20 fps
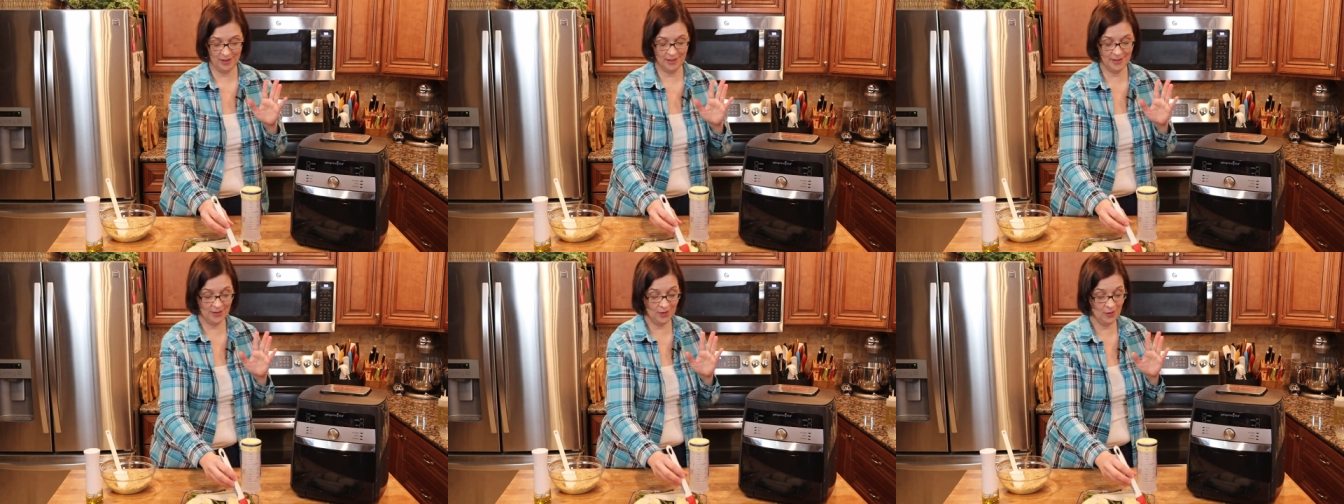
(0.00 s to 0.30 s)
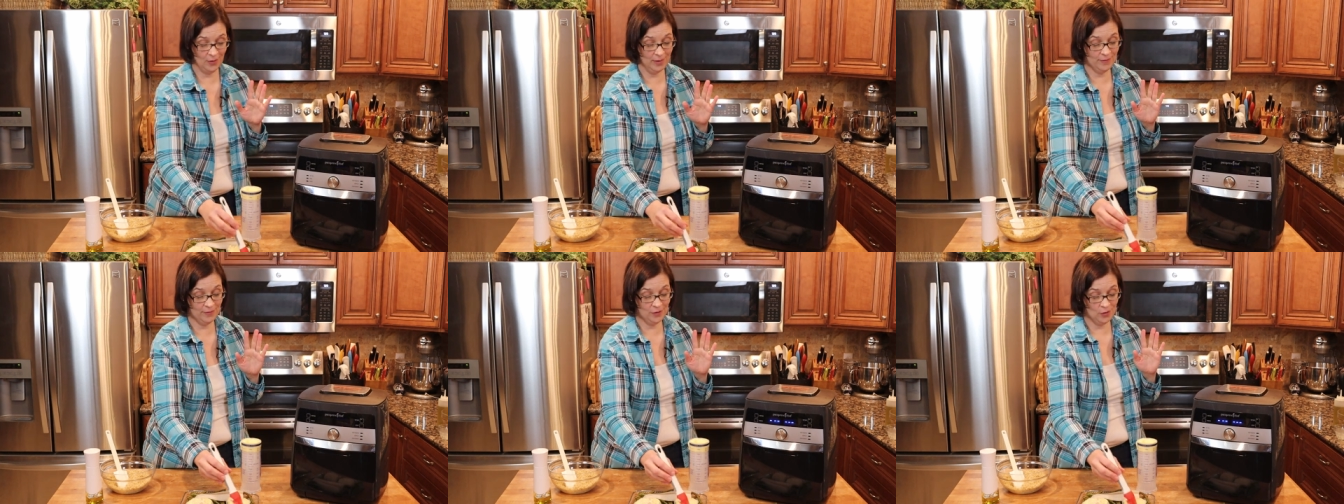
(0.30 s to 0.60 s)

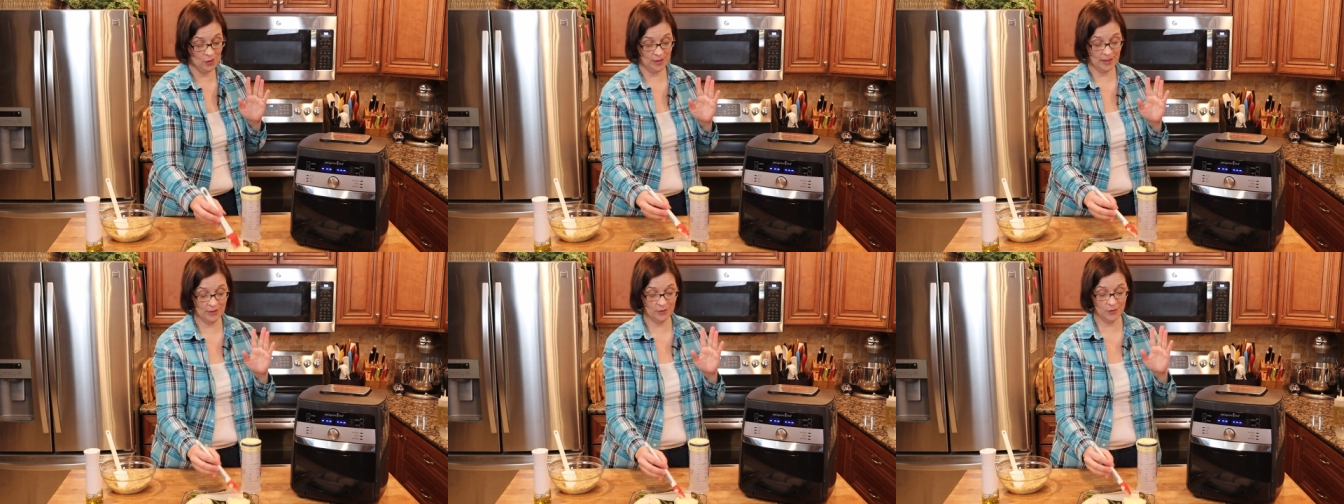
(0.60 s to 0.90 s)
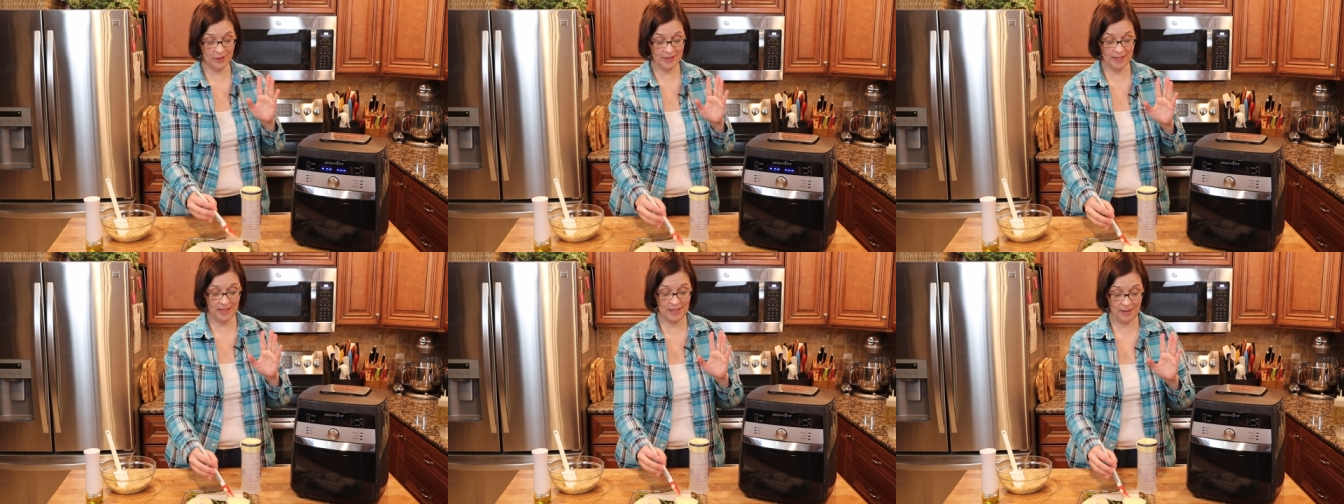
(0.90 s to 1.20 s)
So if you're
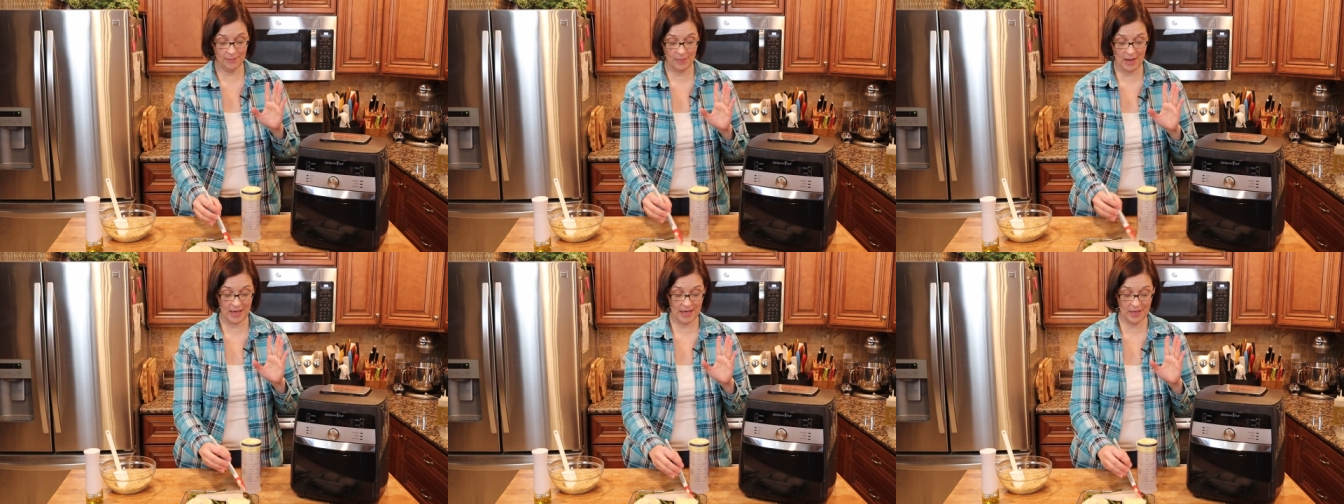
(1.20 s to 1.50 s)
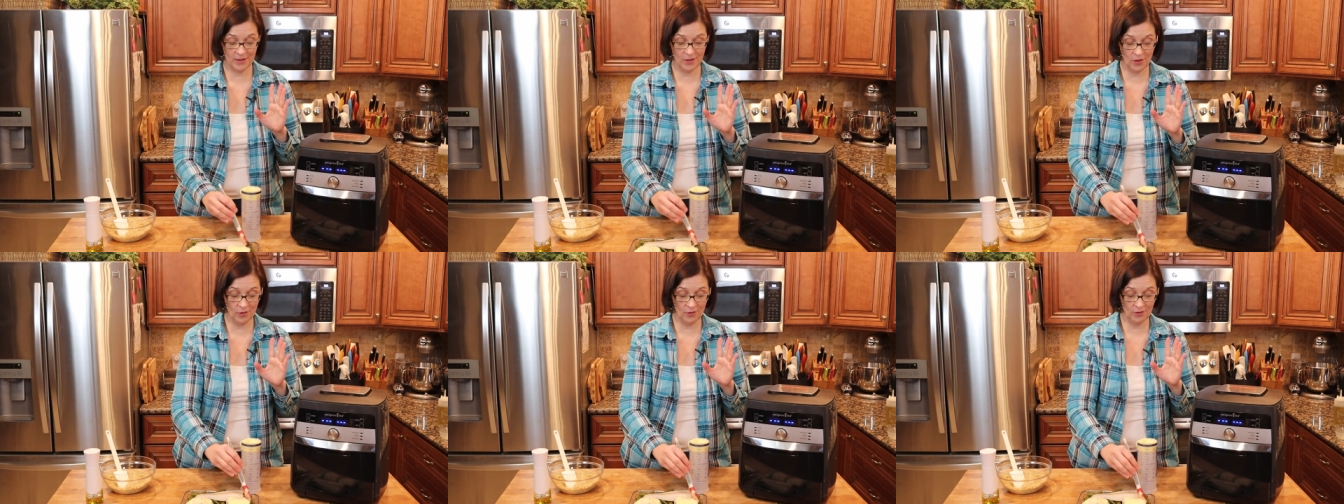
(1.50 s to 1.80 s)
interested in
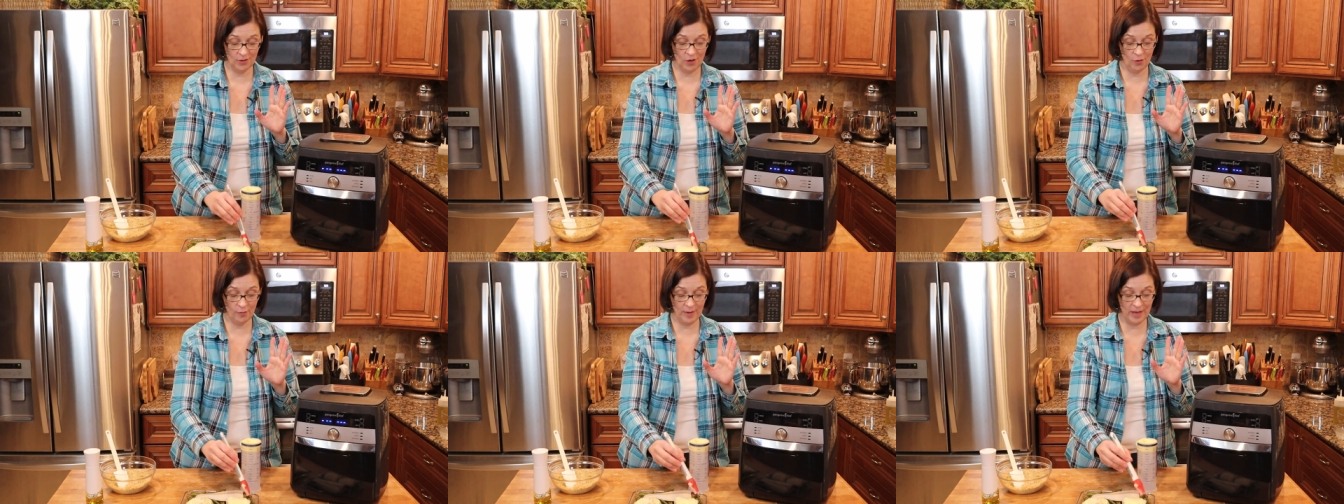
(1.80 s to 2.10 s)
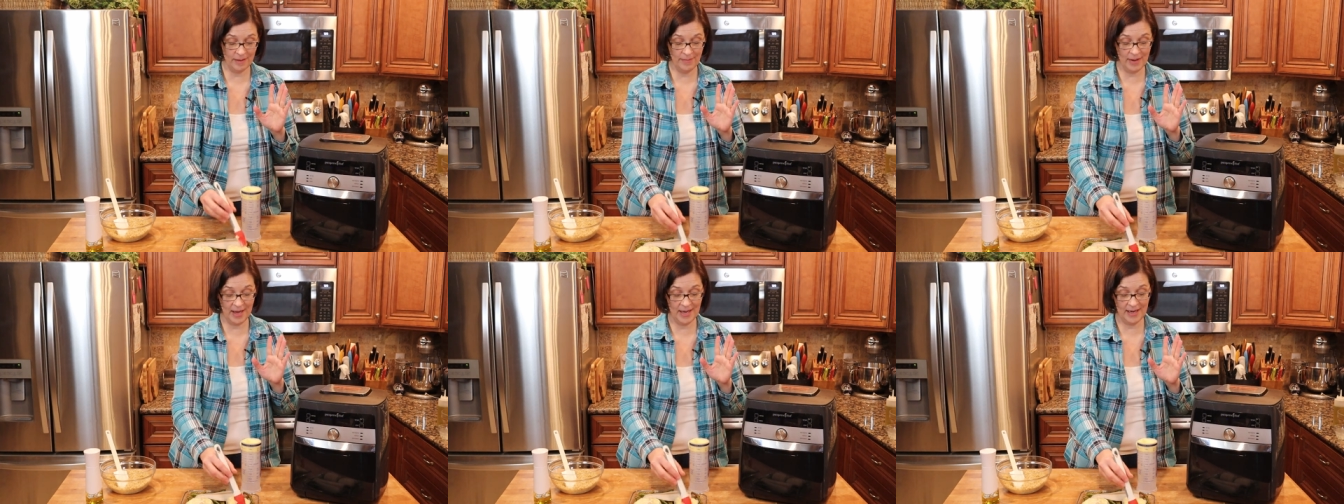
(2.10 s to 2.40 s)
making your own
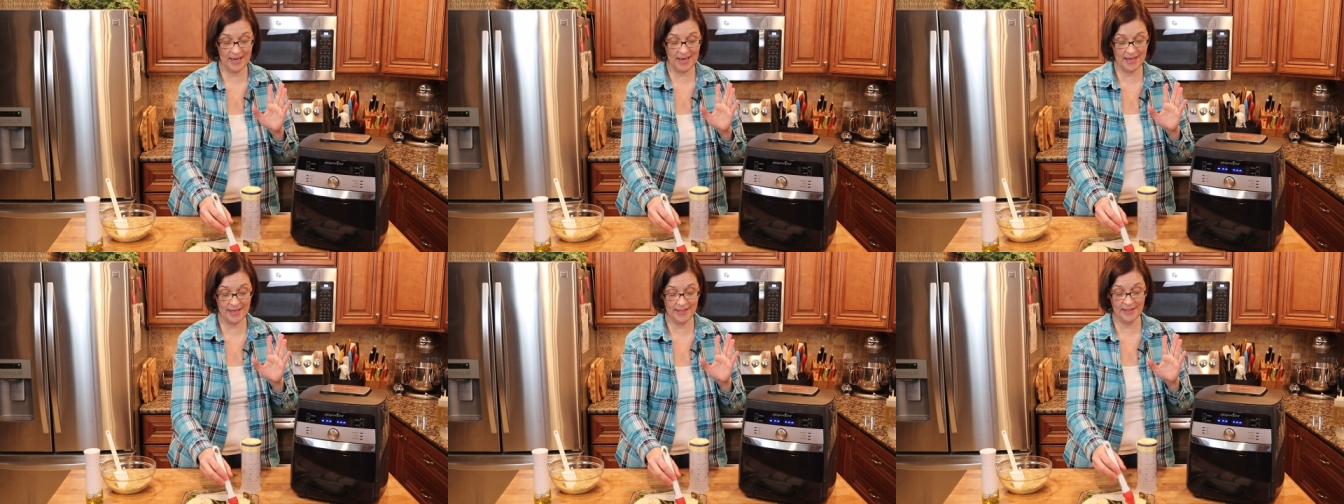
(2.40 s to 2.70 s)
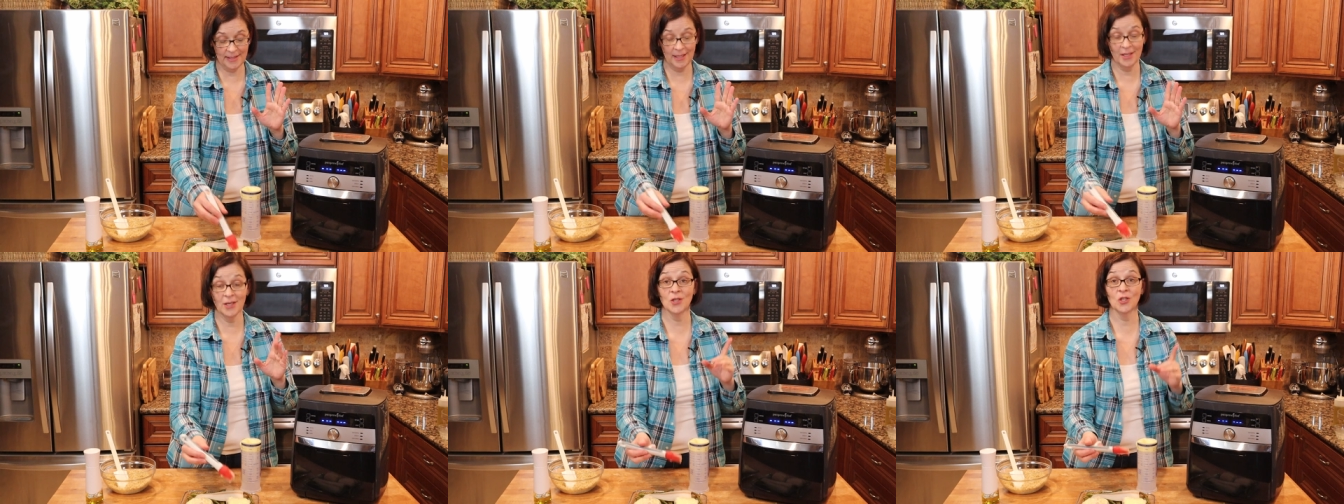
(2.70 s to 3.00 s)
homemade
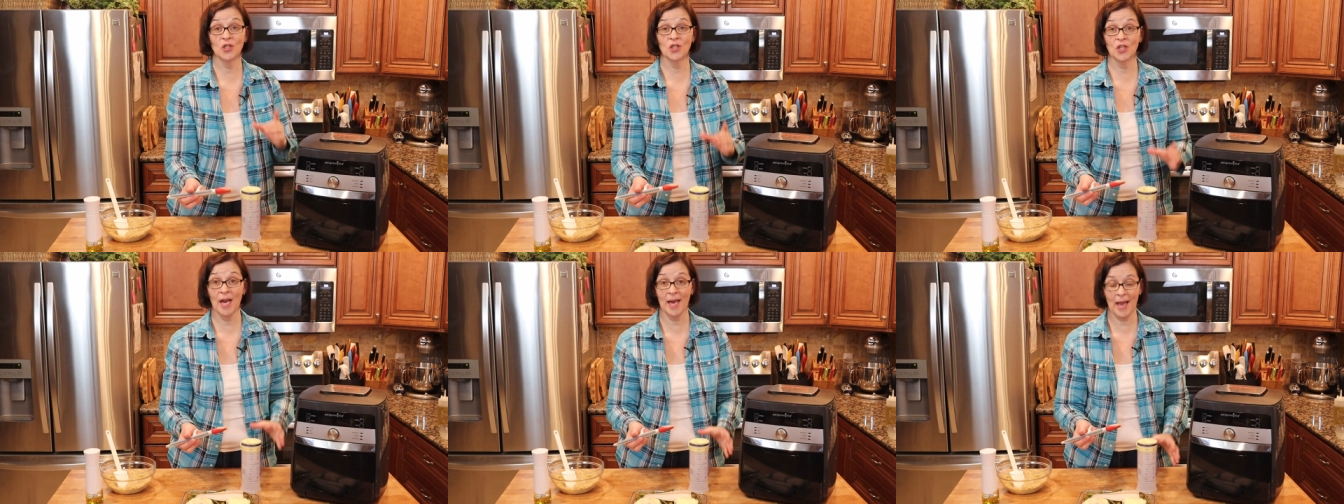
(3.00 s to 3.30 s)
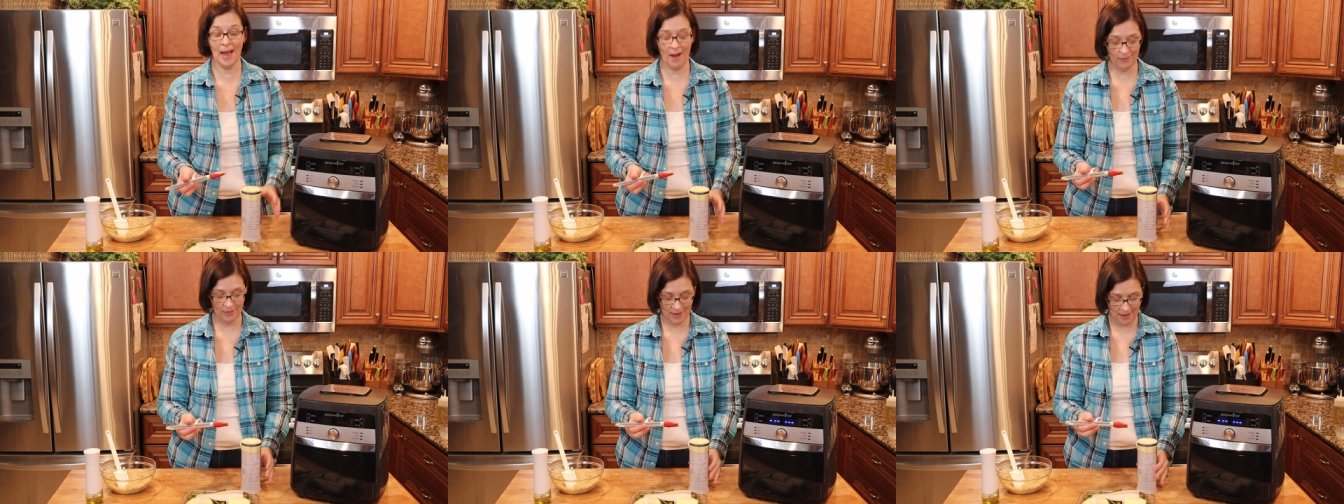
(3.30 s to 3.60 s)
mayonnaise, check
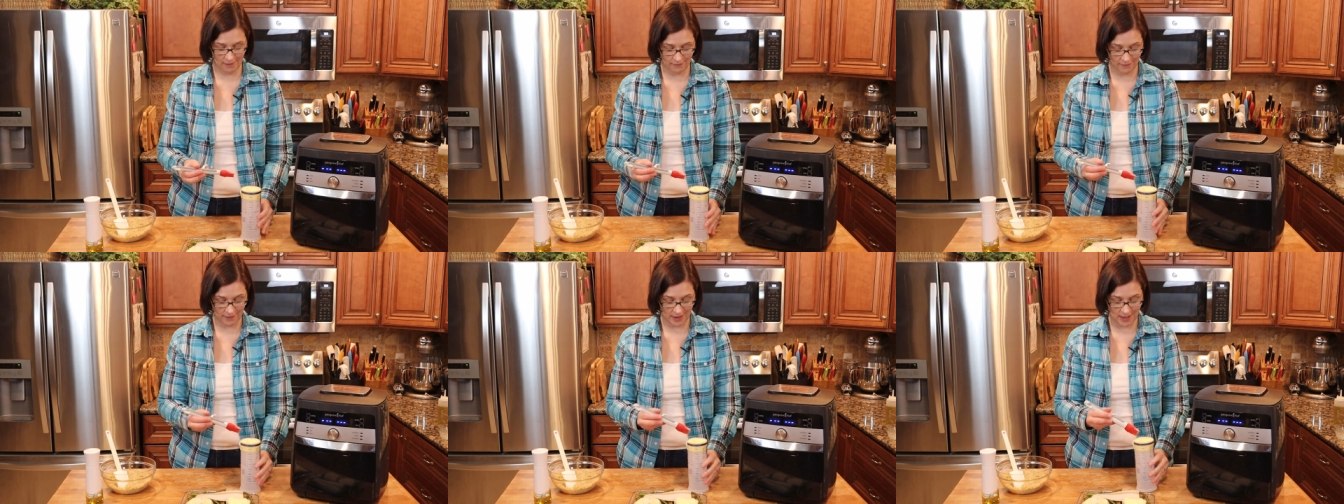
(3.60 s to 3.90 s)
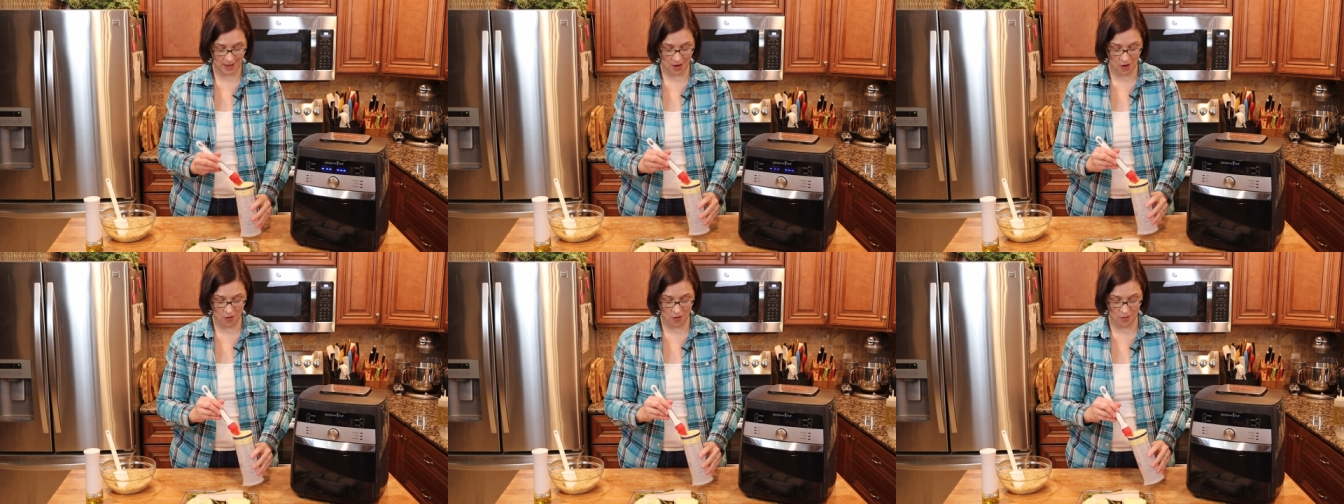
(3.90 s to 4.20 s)
out that
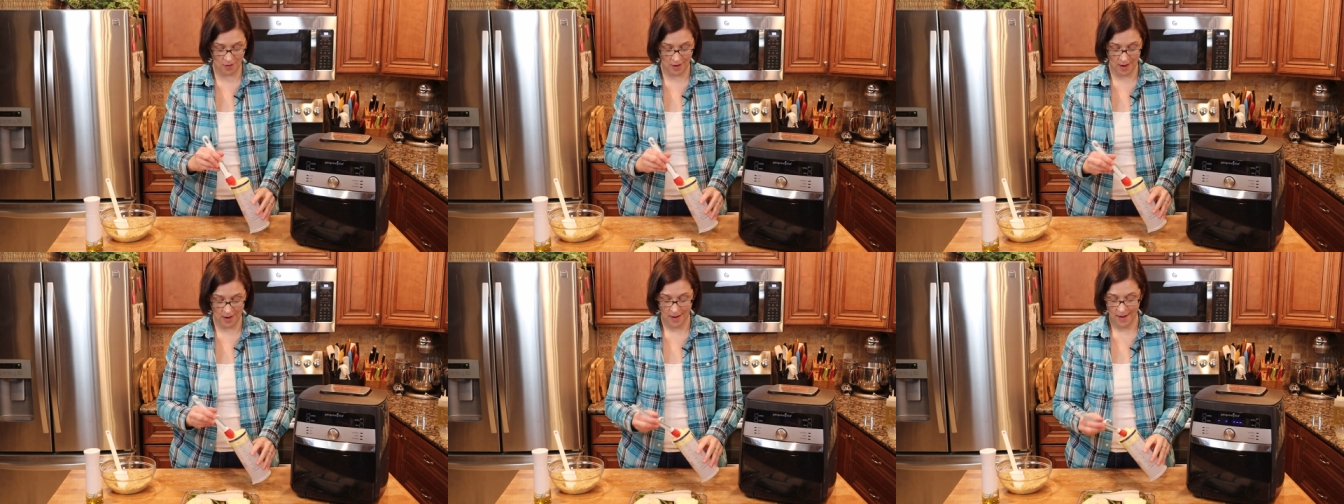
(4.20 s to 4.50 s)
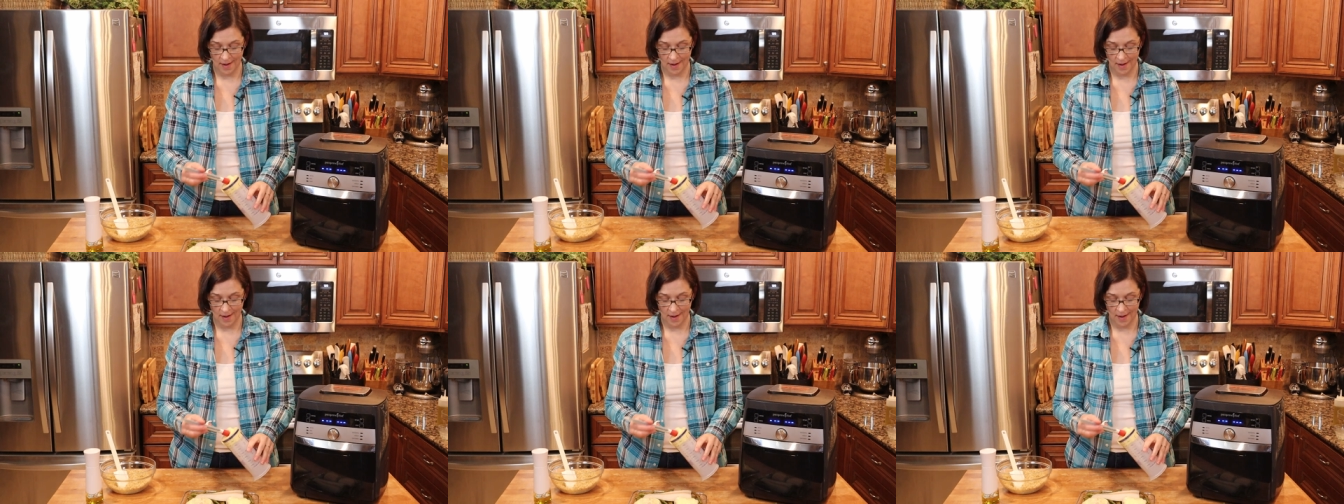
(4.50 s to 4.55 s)
video.